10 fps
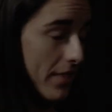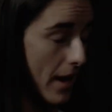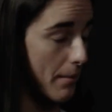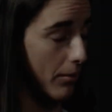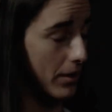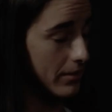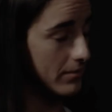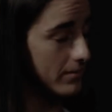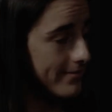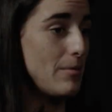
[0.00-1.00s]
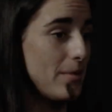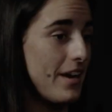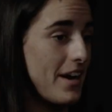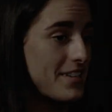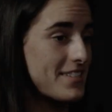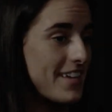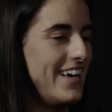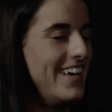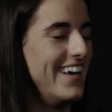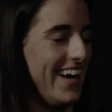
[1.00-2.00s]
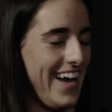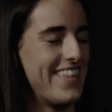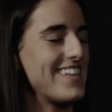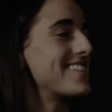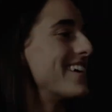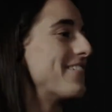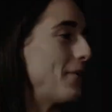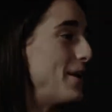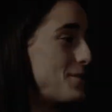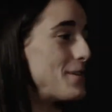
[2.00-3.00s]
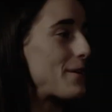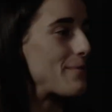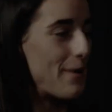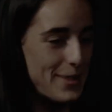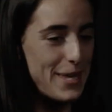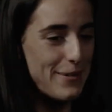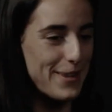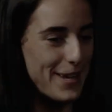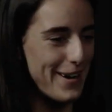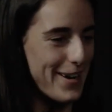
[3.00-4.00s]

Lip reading: When she's off, it craters to 82.2. That's a